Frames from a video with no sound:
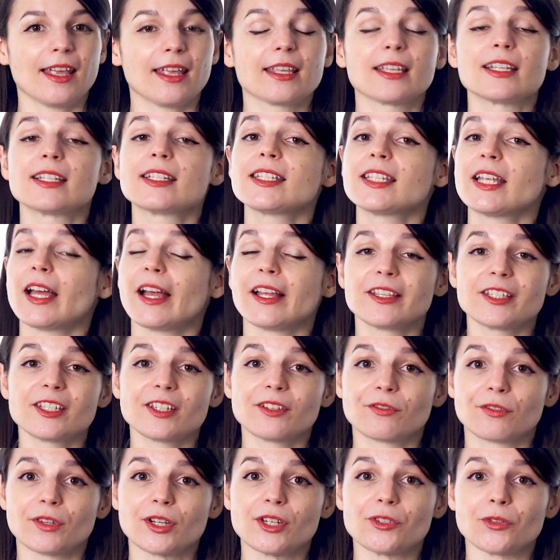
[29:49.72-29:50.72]
Get tons
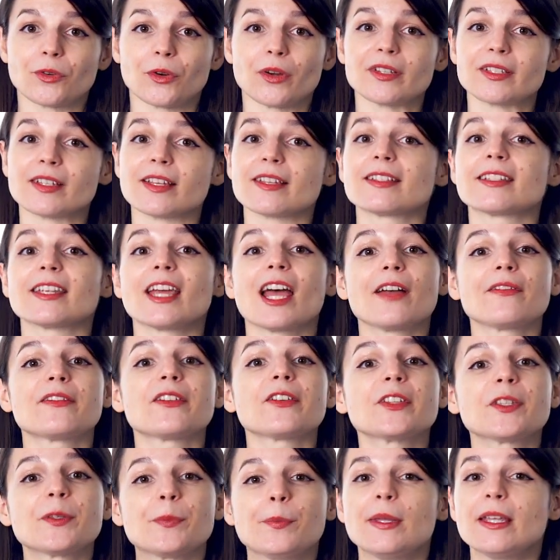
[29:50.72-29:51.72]
of resources to have
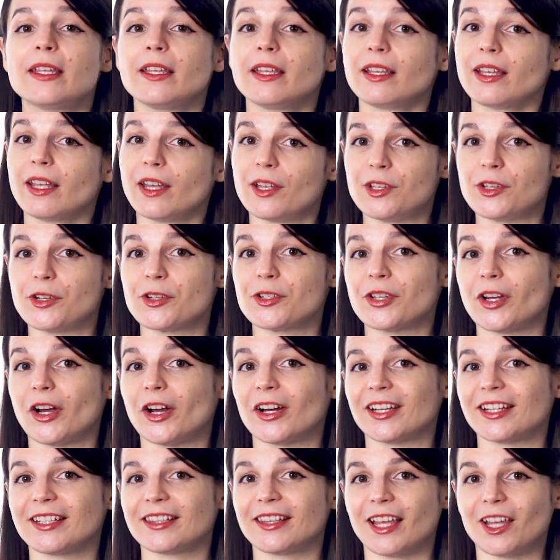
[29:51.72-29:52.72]
you speaking in your
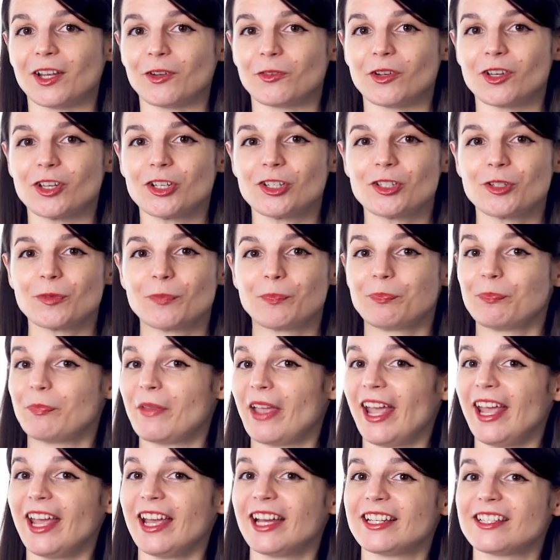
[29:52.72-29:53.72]
target language.
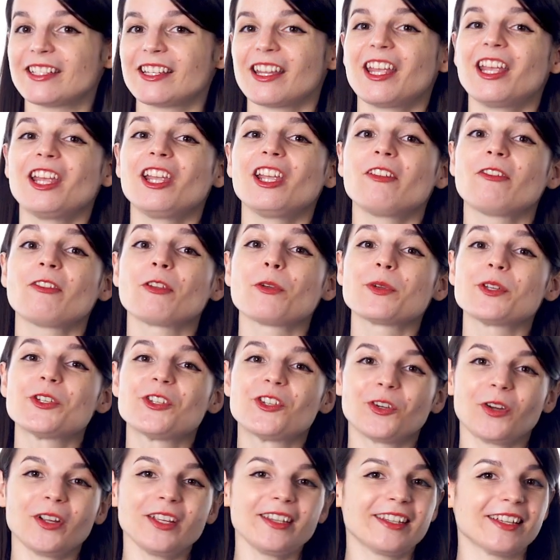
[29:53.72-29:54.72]
And if you
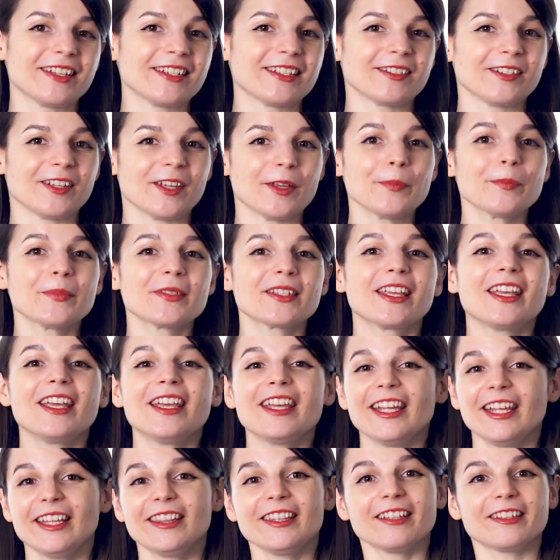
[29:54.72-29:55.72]
enjoyed these tips,
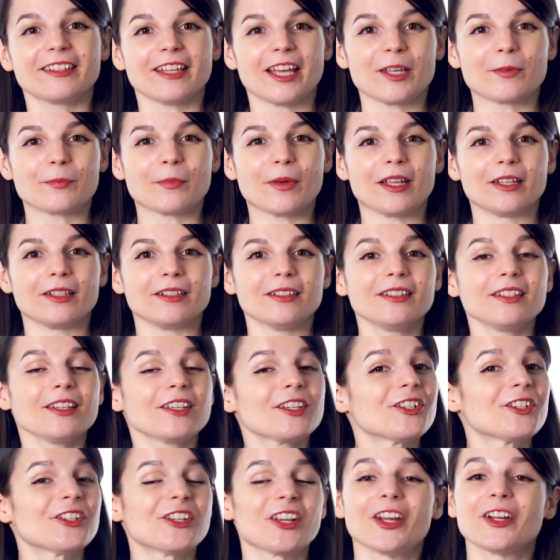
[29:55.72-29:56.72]
hit the like button,
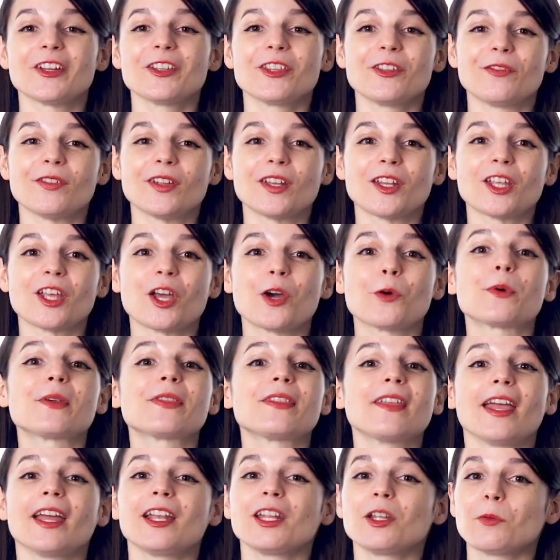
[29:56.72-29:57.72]
share the video
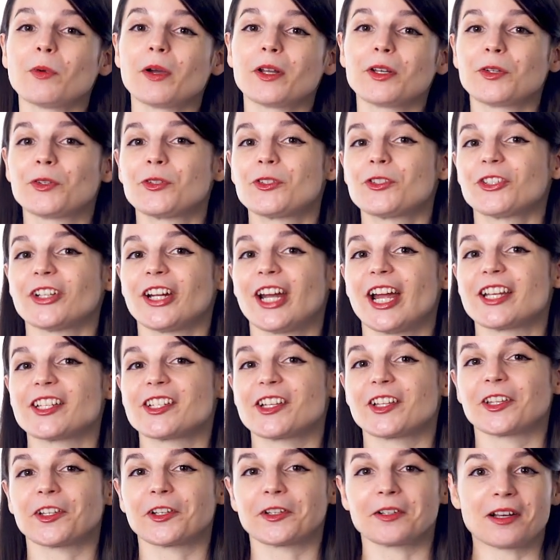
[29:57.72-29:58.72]
with anyone who's trying
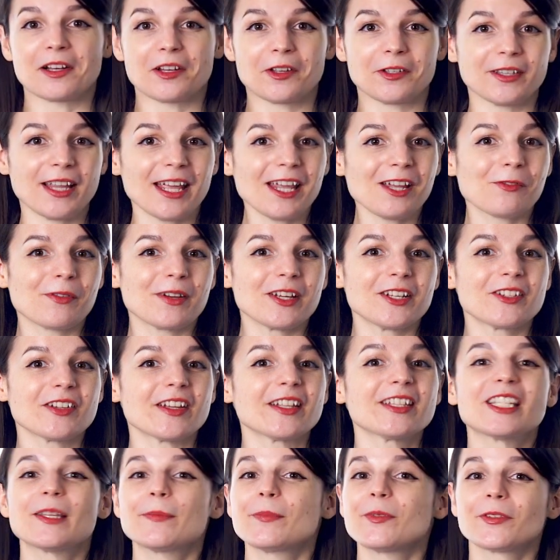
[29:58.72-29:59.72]
to learn a new language,
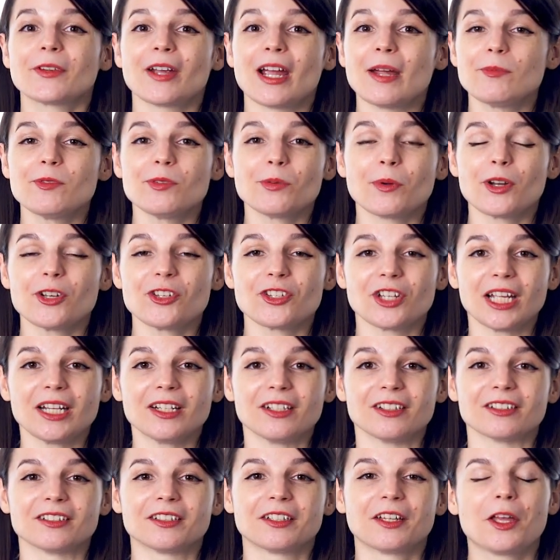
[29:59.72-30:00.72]
and subscribe to our
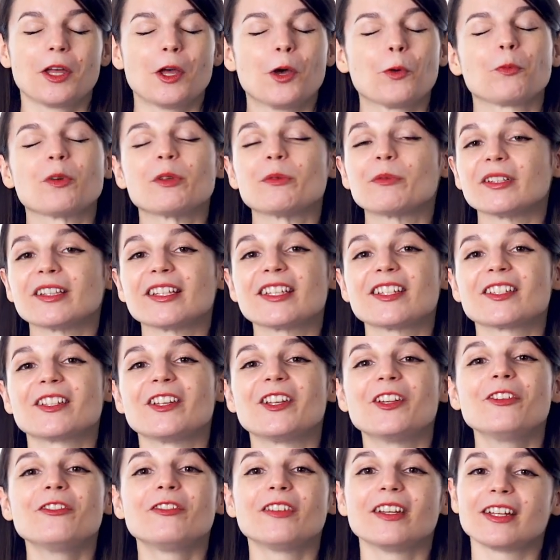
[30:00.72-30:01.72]
channel. We release
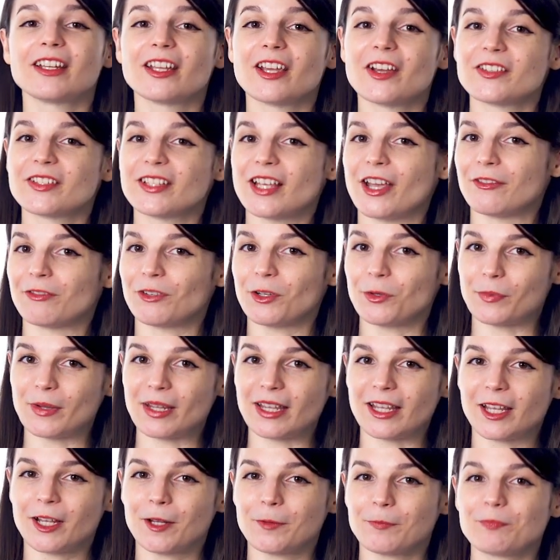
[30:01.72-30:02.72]
new videos every
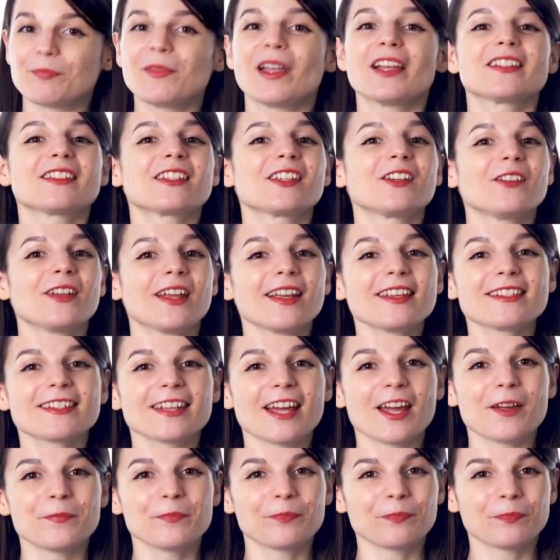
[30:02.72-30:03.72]
week. I'll see you next
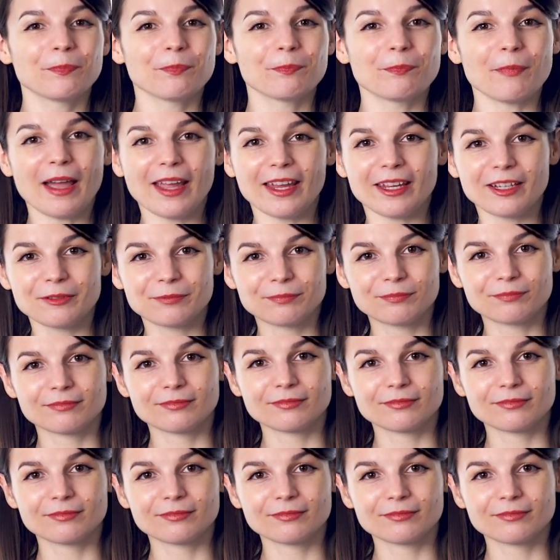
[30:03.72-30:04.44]
time. Bye.